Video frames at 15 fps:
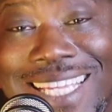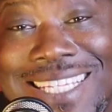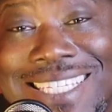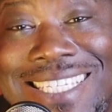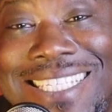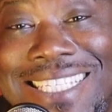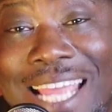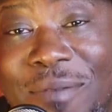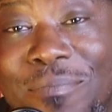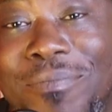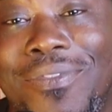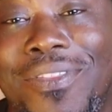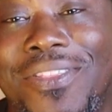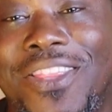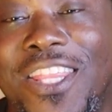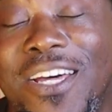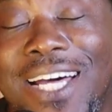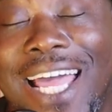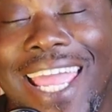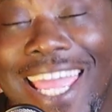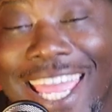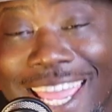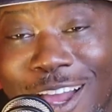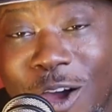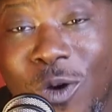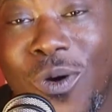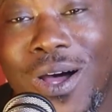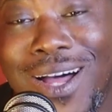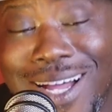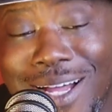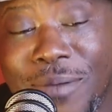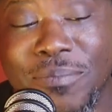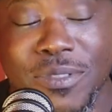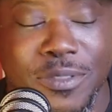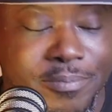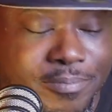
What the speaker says: Step the hell up.